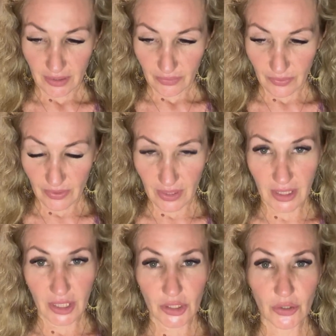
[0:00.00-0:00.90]

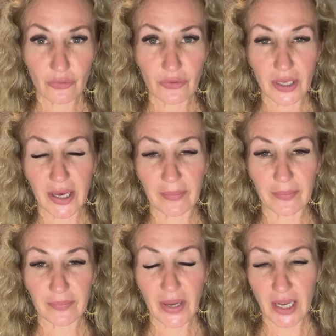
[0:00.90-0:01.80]
within each of
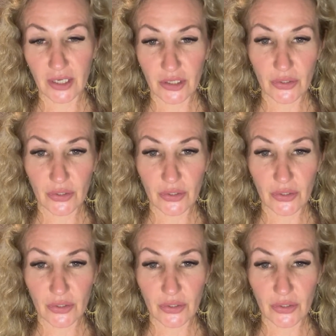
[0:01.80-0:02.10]
them, and